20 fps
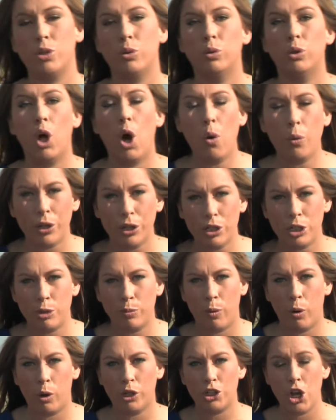to
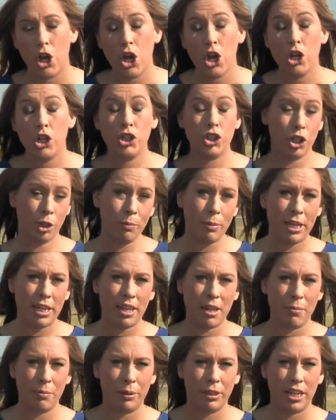Logansport should
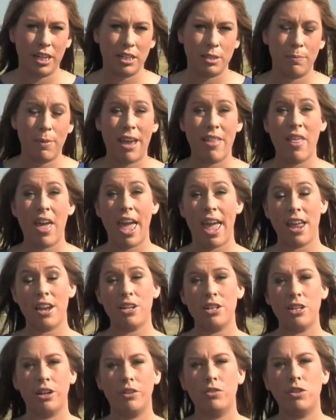be complete by the
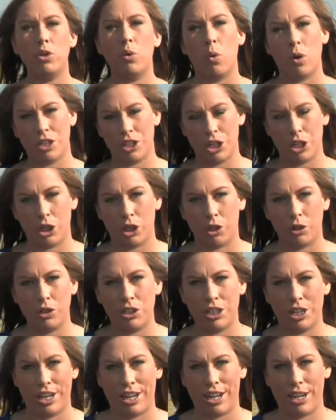end of
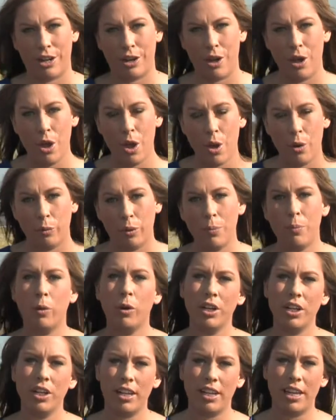2013.
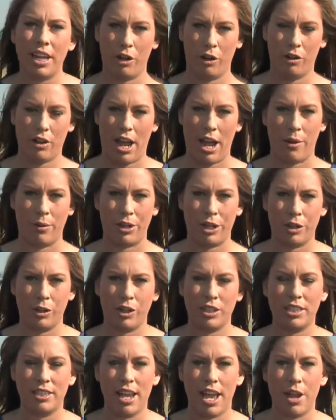Reporting in Carroll County,
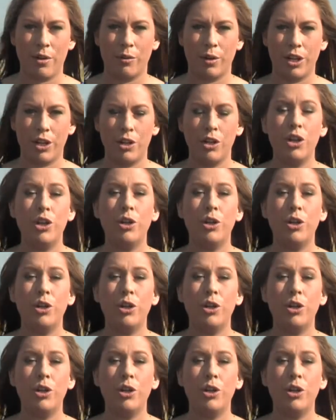Krista Henry,